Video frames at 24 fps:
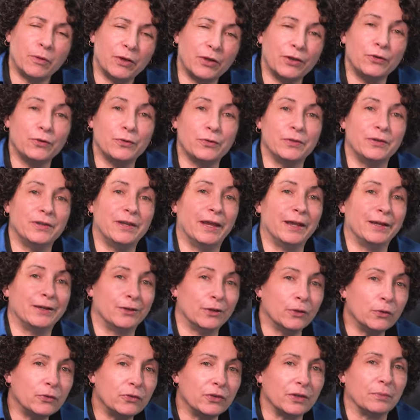we're going to do the
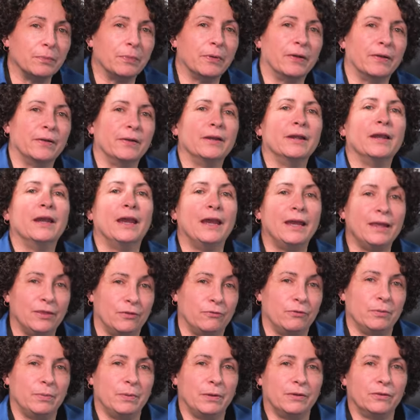diagnosing part and the
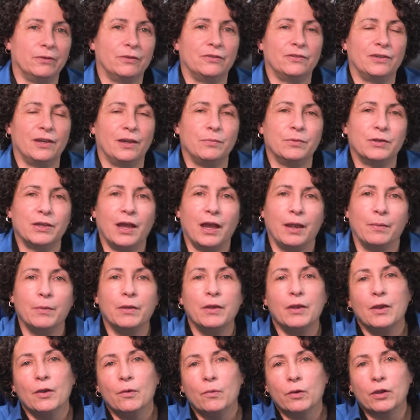repair at the same time.
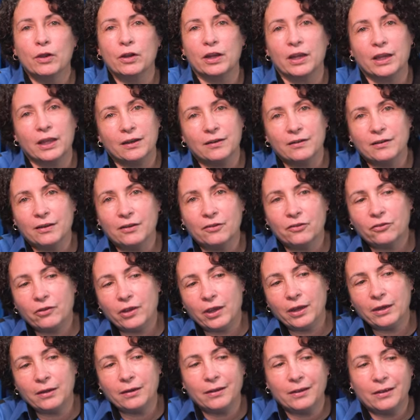We're going to get a test
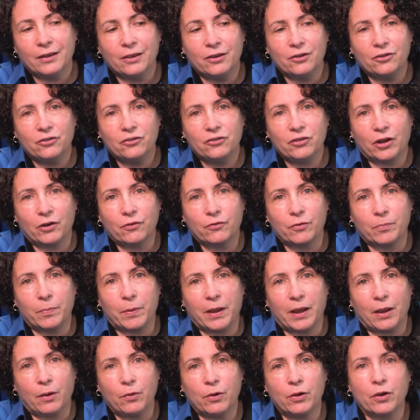light, check for
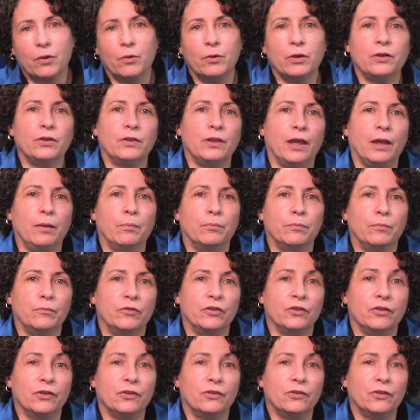power going to that
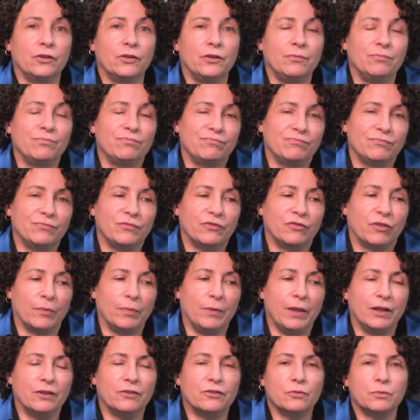resistor, from
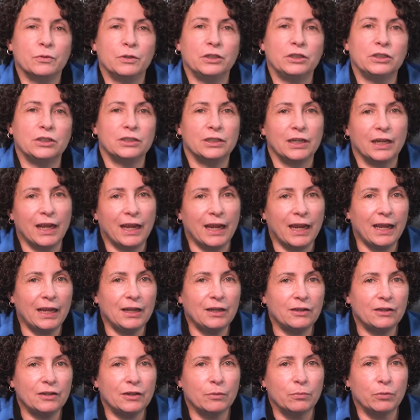that switch,
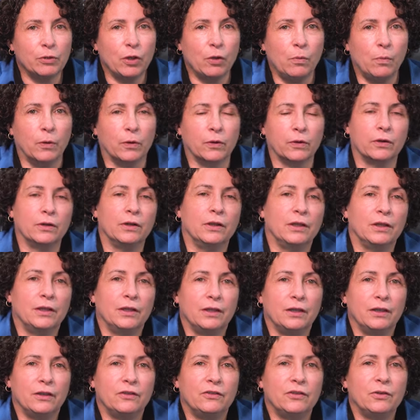and to the blow motor,
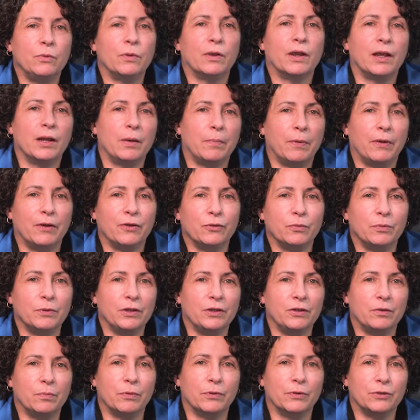and see what kind of parts we
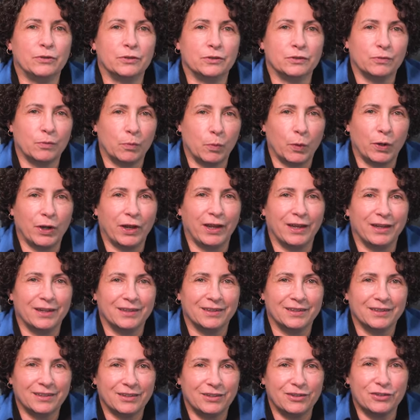need to purchase from 1A.
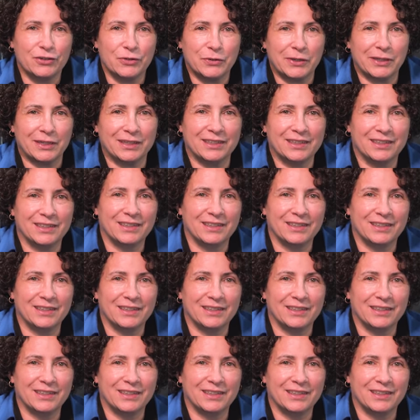Let's do it.